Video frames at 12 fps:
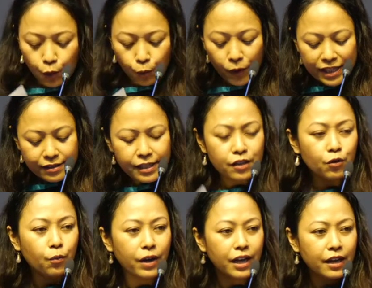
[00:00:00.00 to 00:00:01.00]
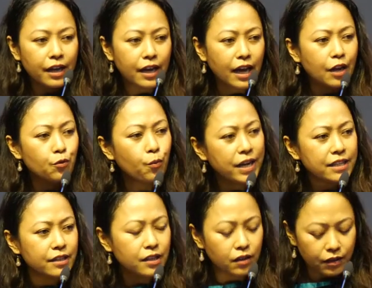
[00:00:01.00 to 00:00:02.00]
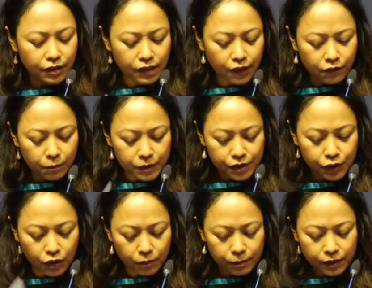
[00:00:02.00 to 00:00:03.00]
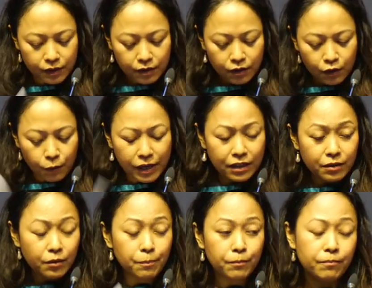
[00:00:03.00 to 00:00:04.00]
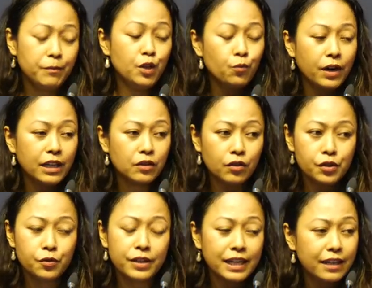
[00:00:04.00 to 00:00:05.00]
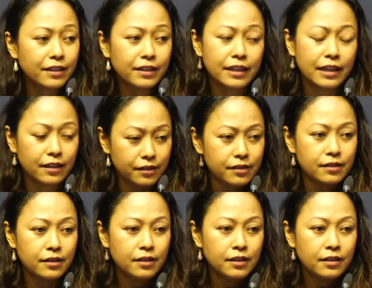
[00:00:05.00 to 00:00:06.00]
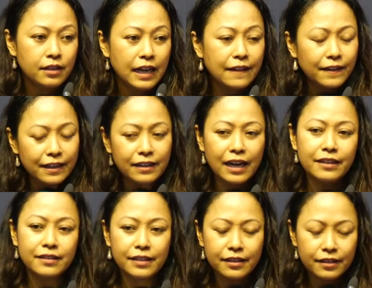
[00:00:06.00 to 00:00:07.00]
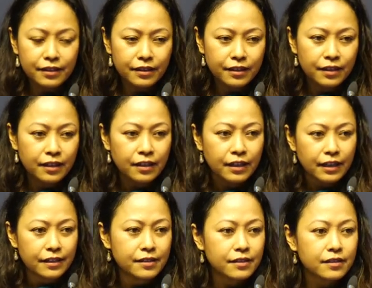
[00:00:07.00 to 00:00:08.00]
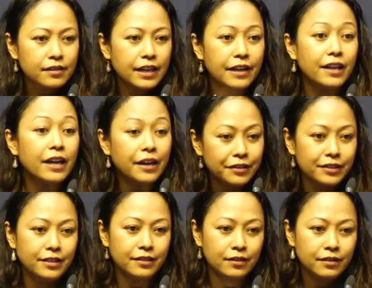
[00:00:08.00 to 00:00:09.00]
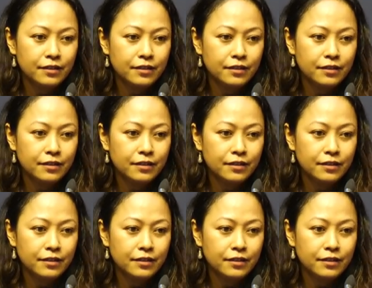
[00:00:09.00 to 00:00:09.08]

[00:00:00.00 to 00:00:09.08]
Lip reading: wasting away and waiting on a government job, meanwhile not doing anything else. And that, I think, is an error.